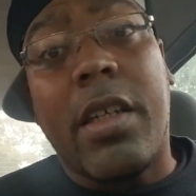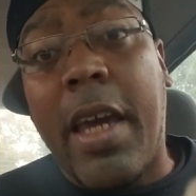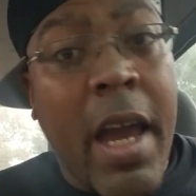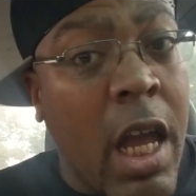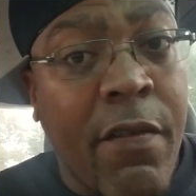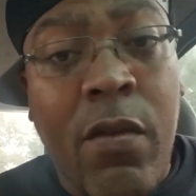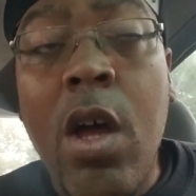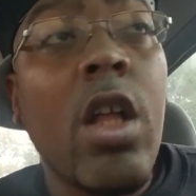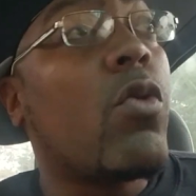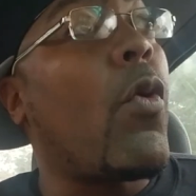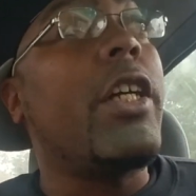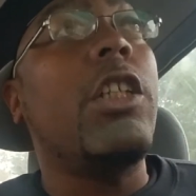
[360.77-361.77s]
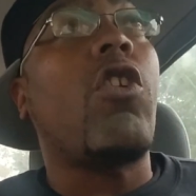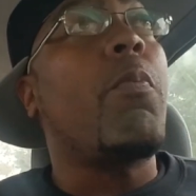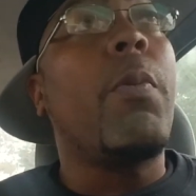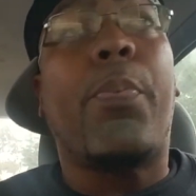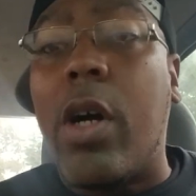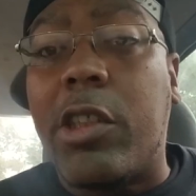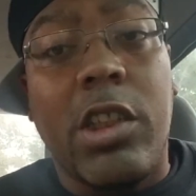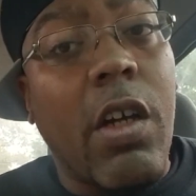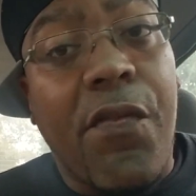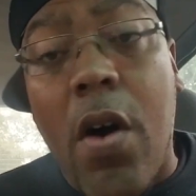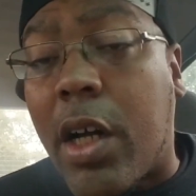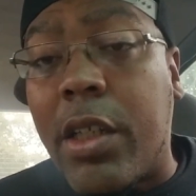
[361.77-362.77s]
cave the way he's gonna be punching your fucking